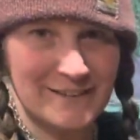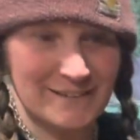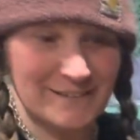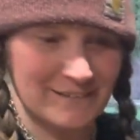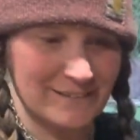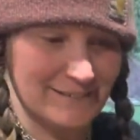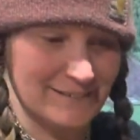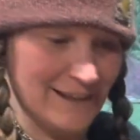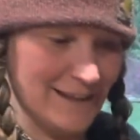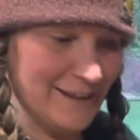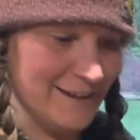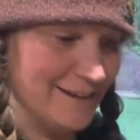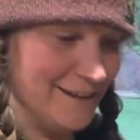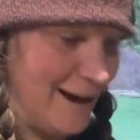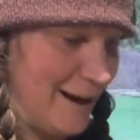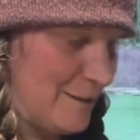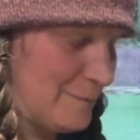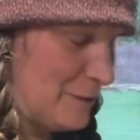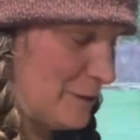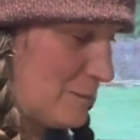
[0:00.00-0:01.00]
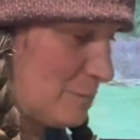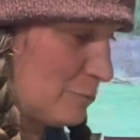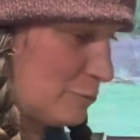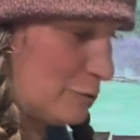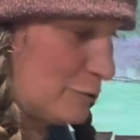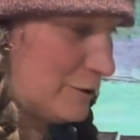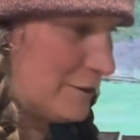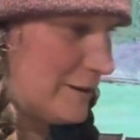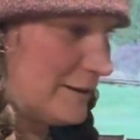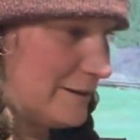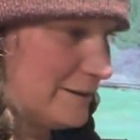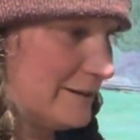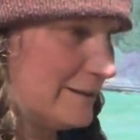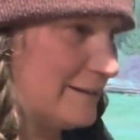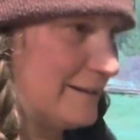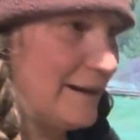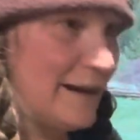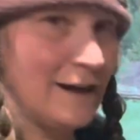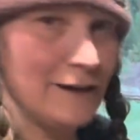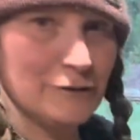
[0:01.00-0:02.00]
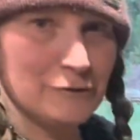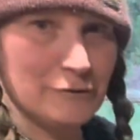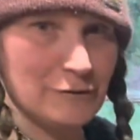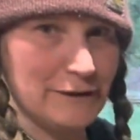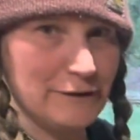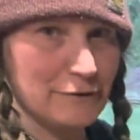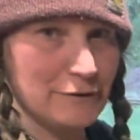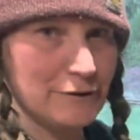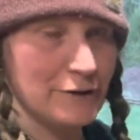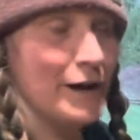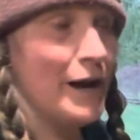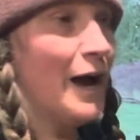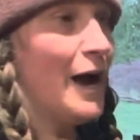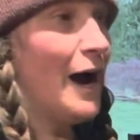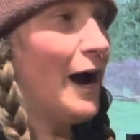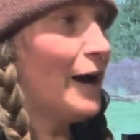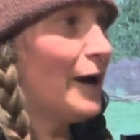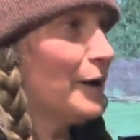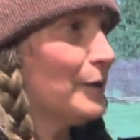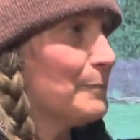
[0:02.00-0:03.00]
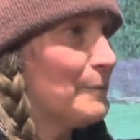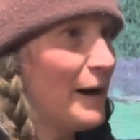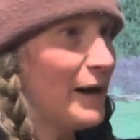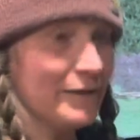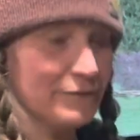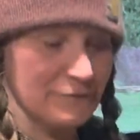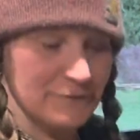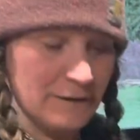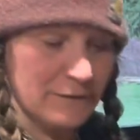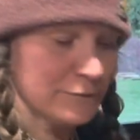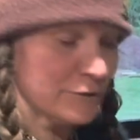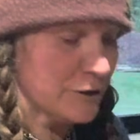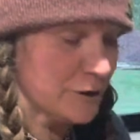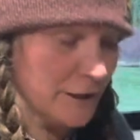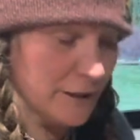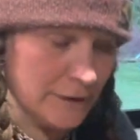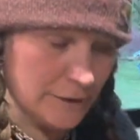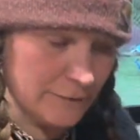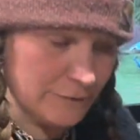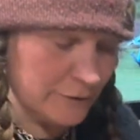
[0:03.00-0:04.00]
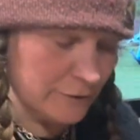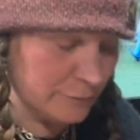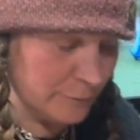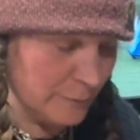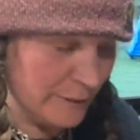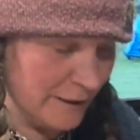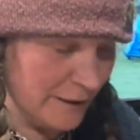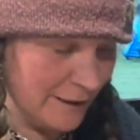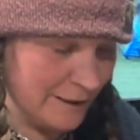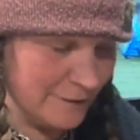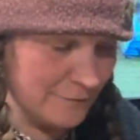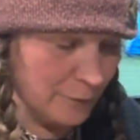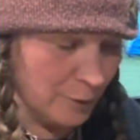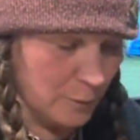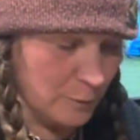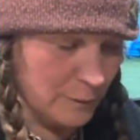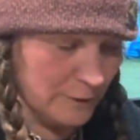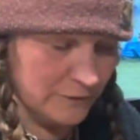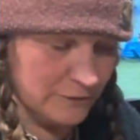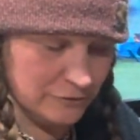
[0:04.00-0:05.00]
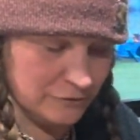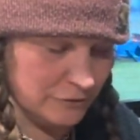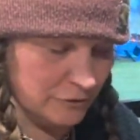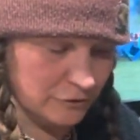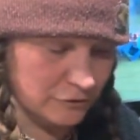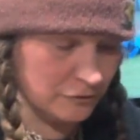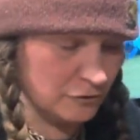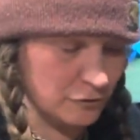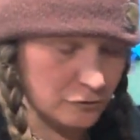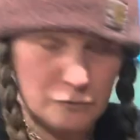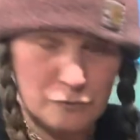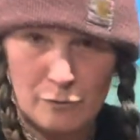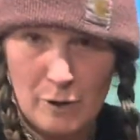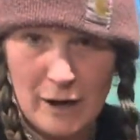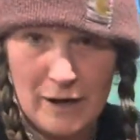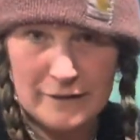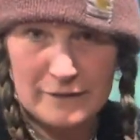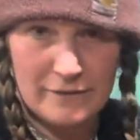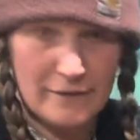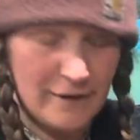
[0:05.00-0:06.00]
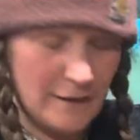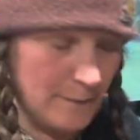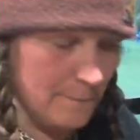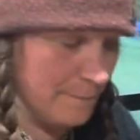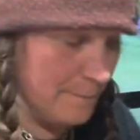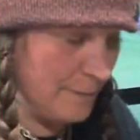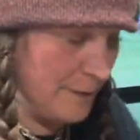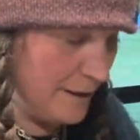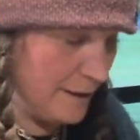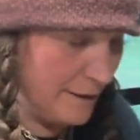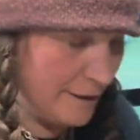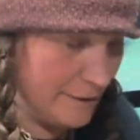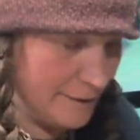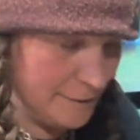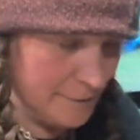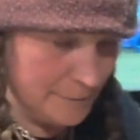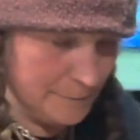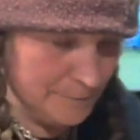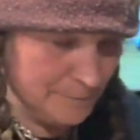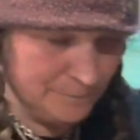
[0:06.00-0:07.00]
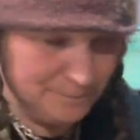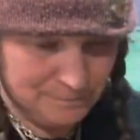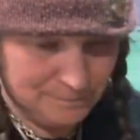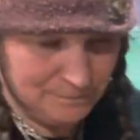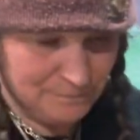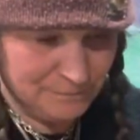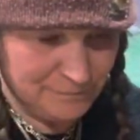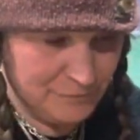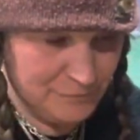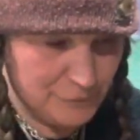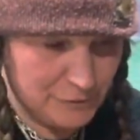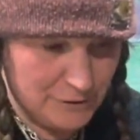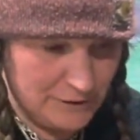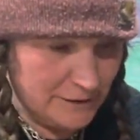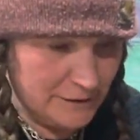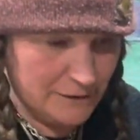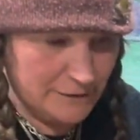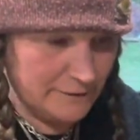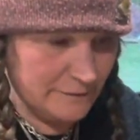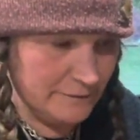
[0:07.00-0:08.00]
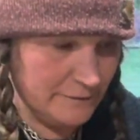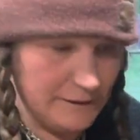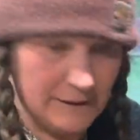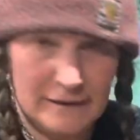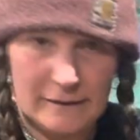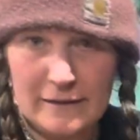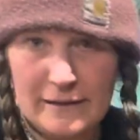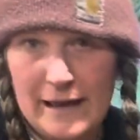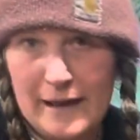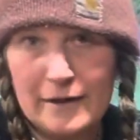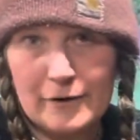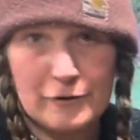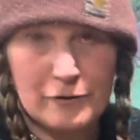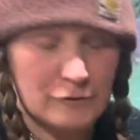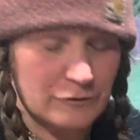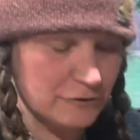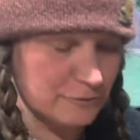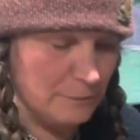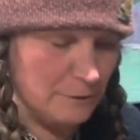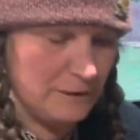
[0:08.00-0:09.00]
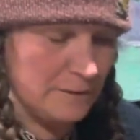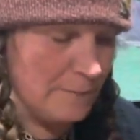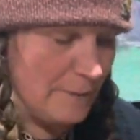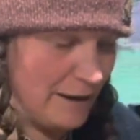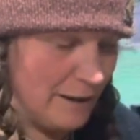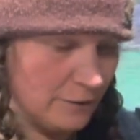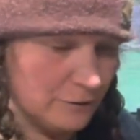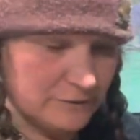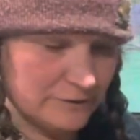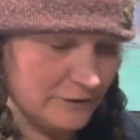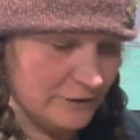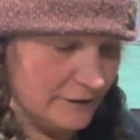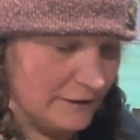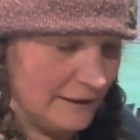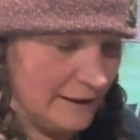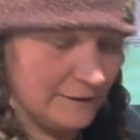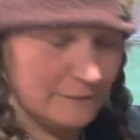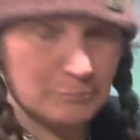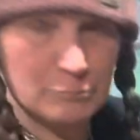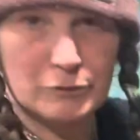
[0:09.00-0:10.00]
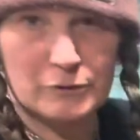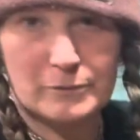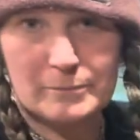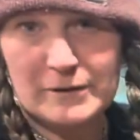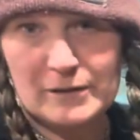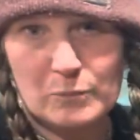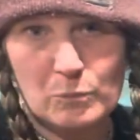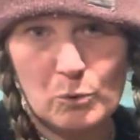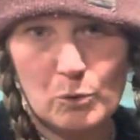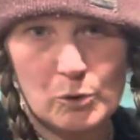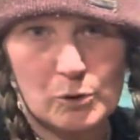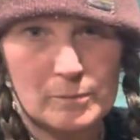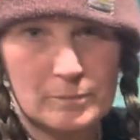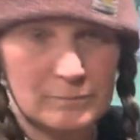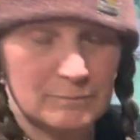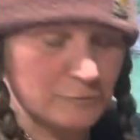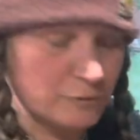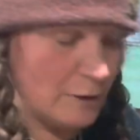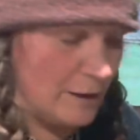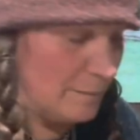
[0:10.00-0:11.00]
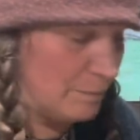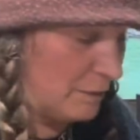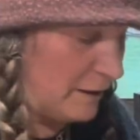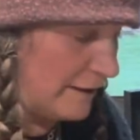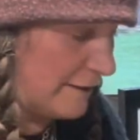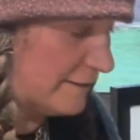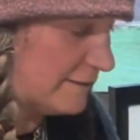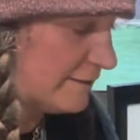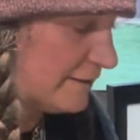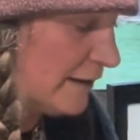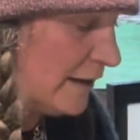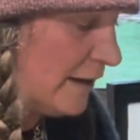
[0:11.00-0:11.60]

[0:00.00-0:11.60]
as I said, I'm going to put in the dehydrator. I've never done it this way. I've always just dried them in air, spread them out and put them in a warm, dry place.